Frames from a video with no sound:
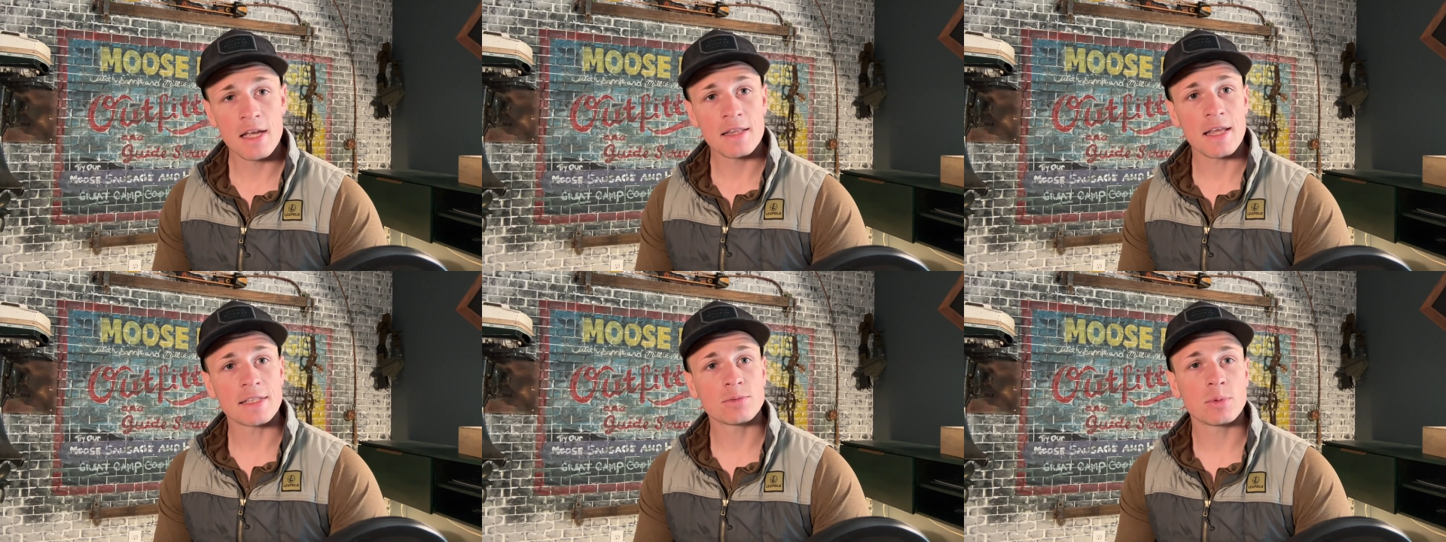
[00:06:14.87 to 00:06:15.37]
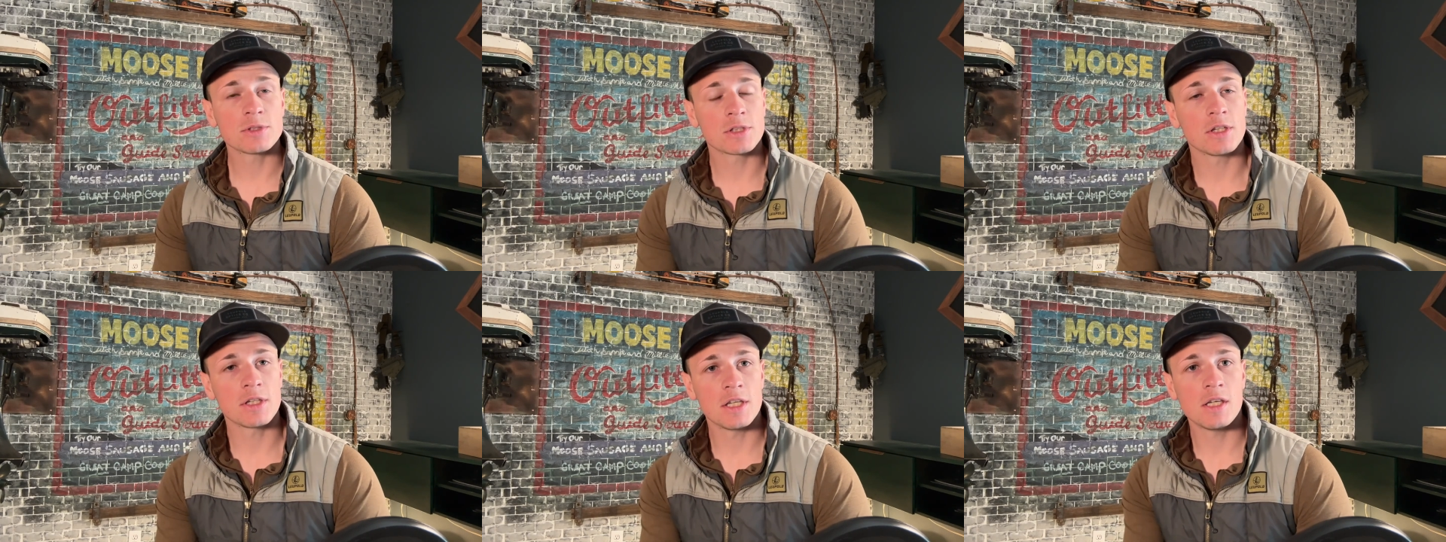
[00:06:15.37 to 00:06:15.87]
that's what's
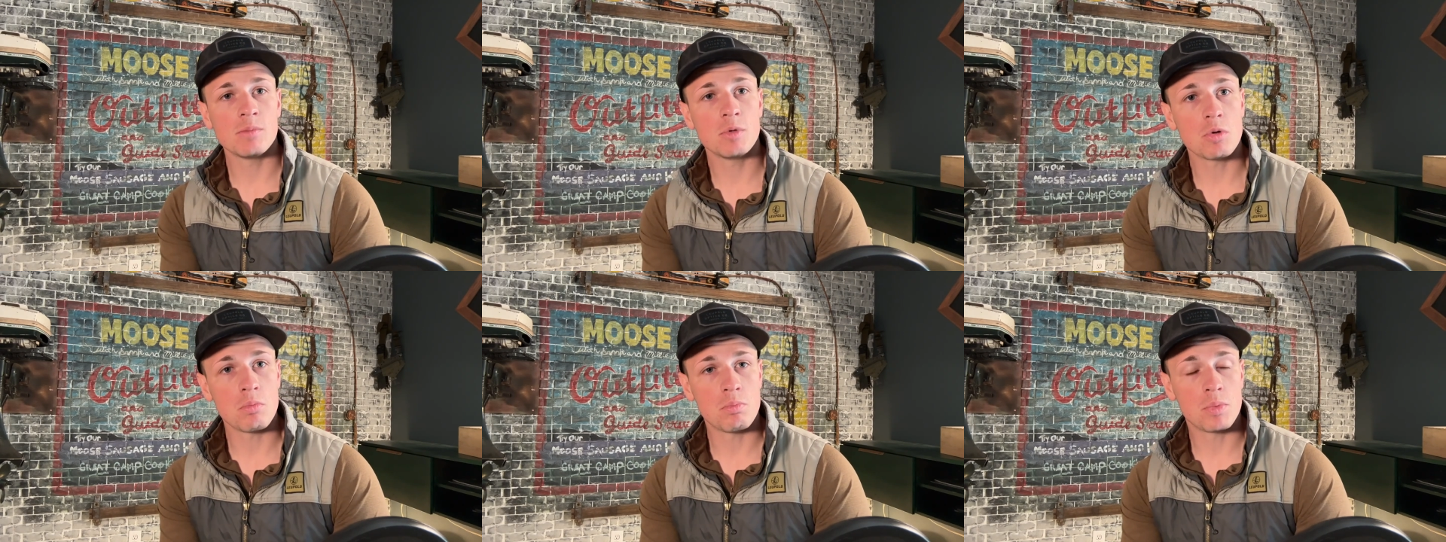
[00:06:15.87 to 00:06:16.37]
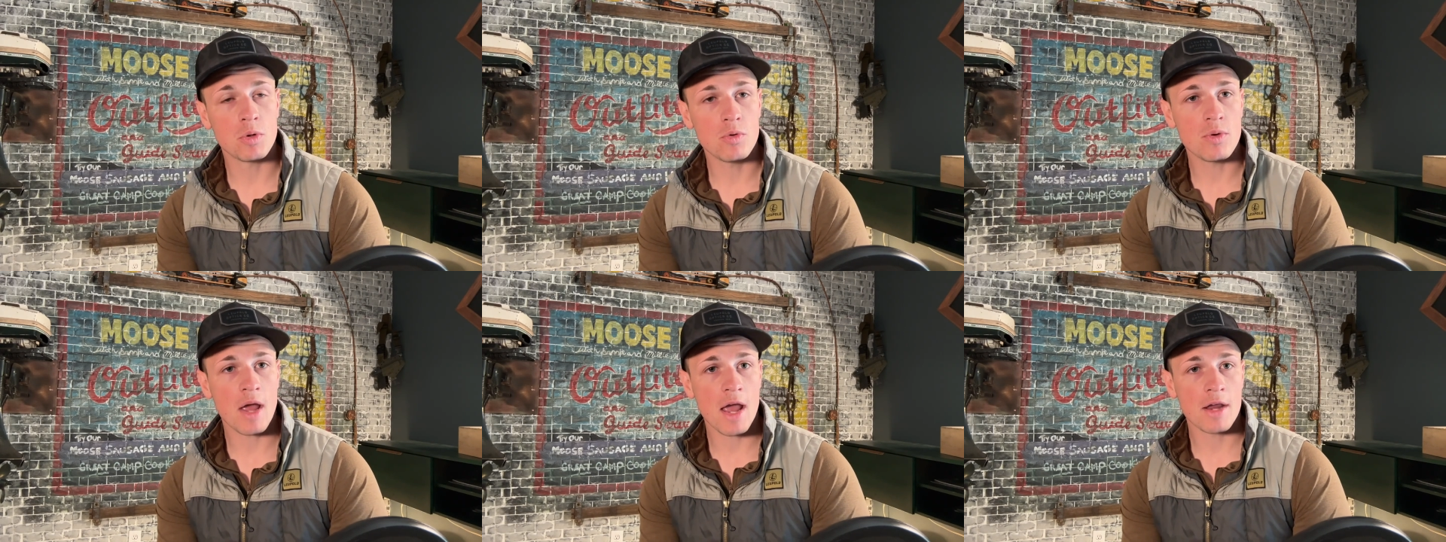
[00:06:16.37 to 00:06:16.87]
going to keep your
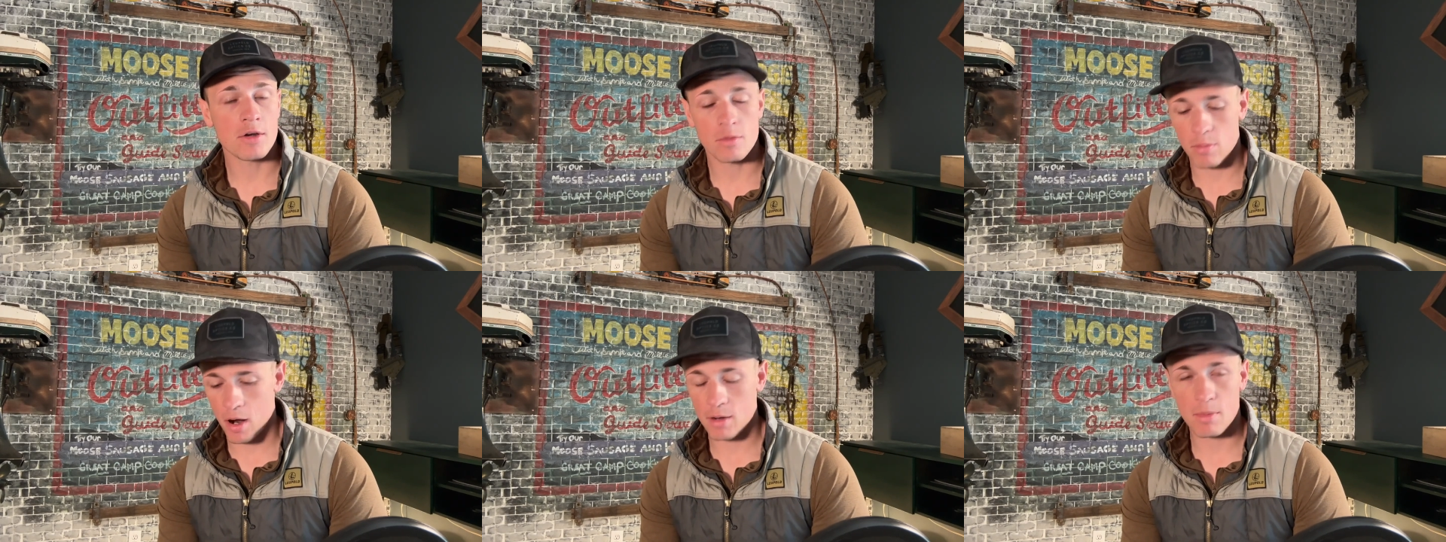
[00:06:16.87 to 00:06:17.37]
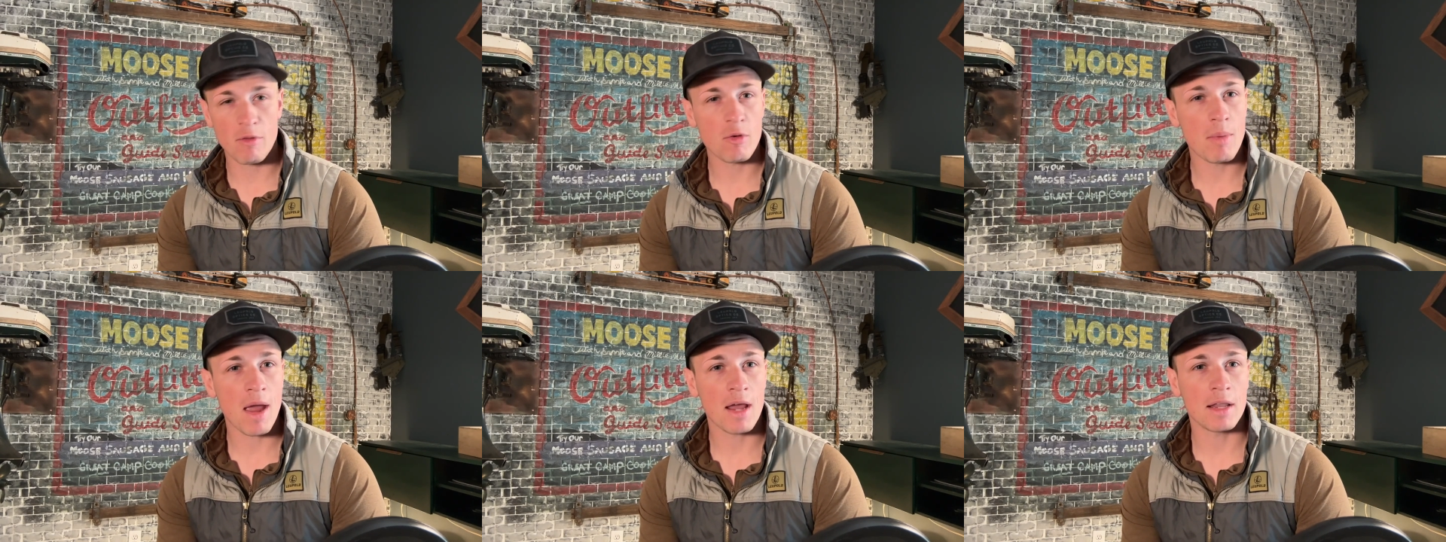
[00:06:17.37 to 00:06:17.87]
boot and your bottom of
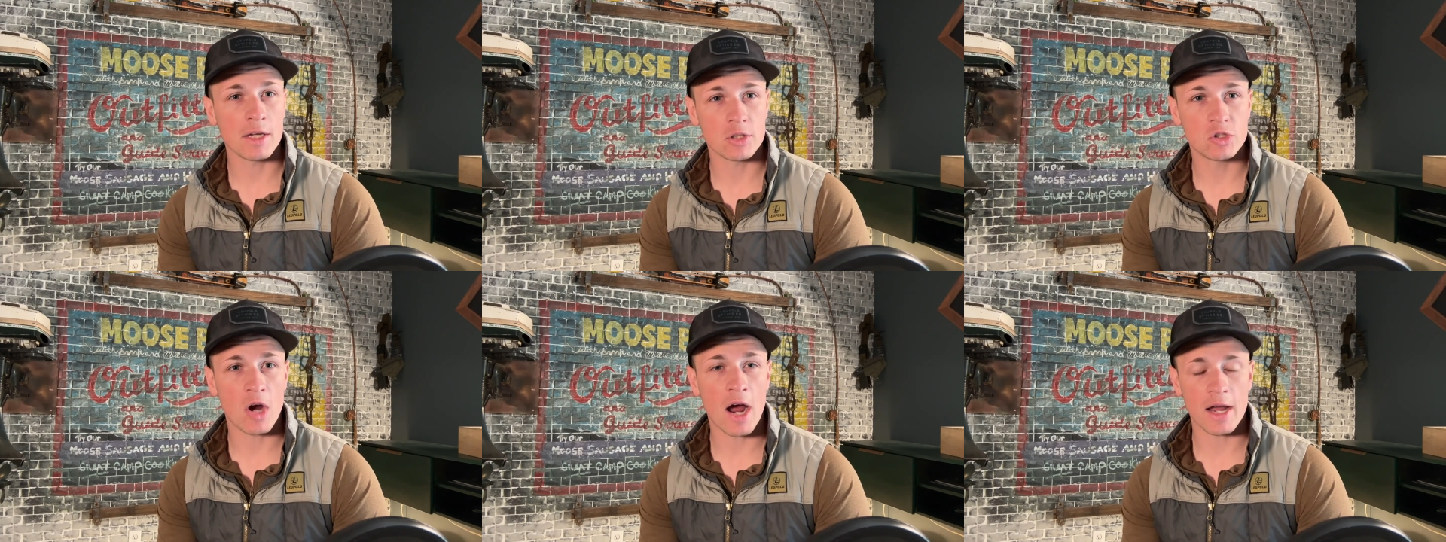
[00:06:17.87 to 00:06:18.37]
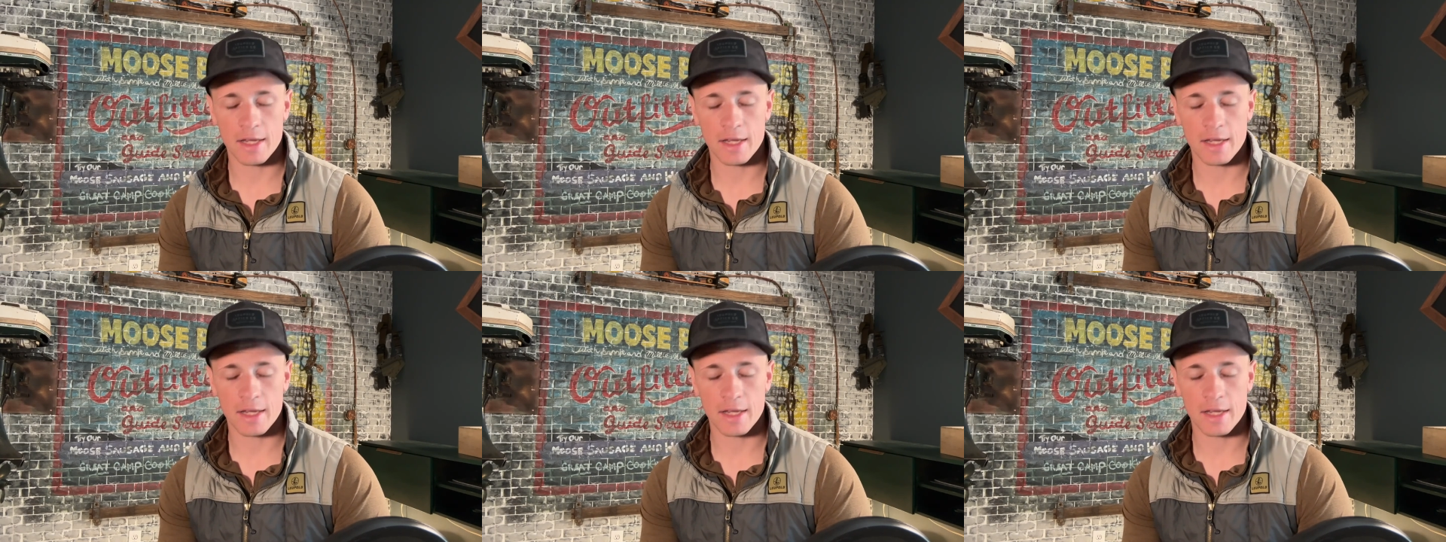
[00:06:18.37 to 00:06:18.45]
your pant leg dry.